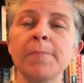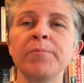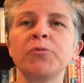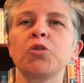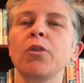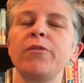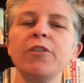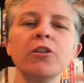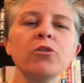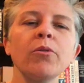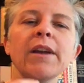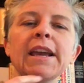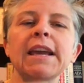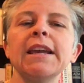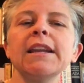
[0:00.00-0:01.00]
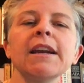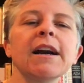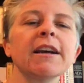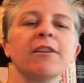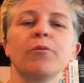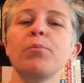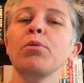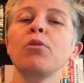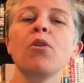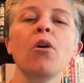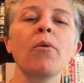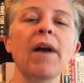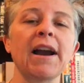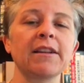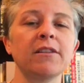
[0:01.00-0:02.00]
So if you're doing any kind of
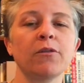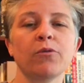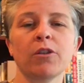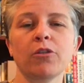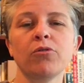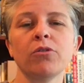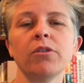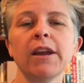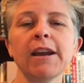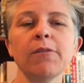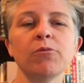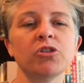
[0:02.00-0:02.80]
proactive recruiting,